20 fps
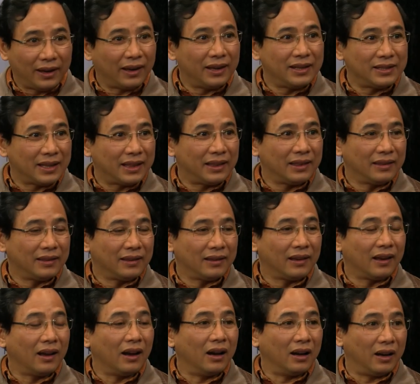is
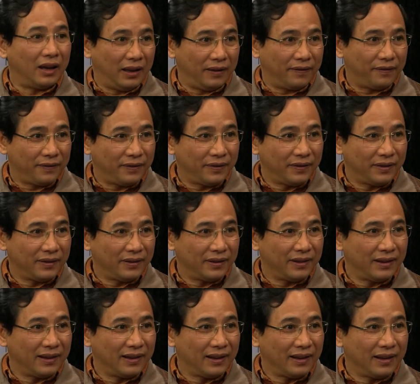a gift.
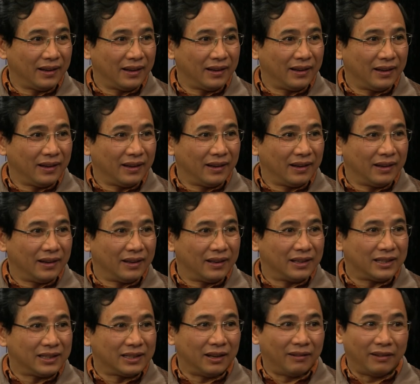Yeah.
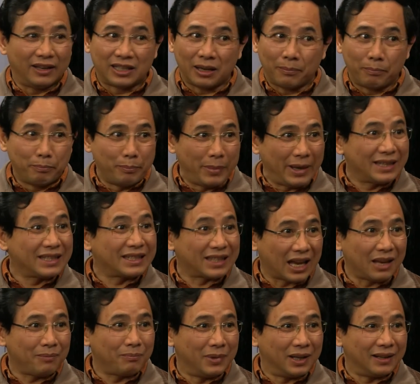Yeah. So it's a big
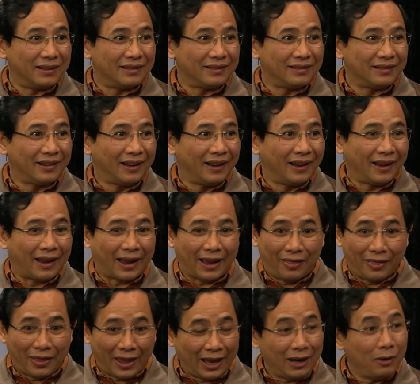statement. It is
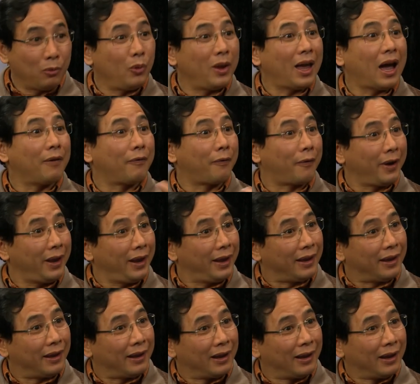and then we are
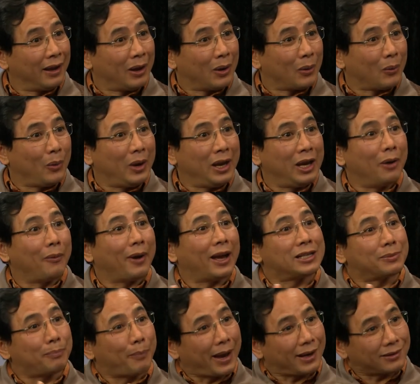free. Mm. We don't
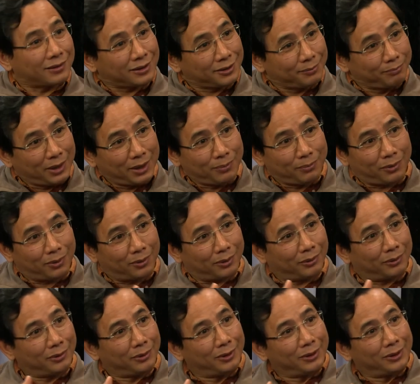expect people,
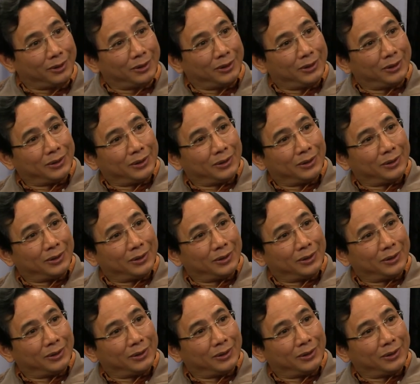no,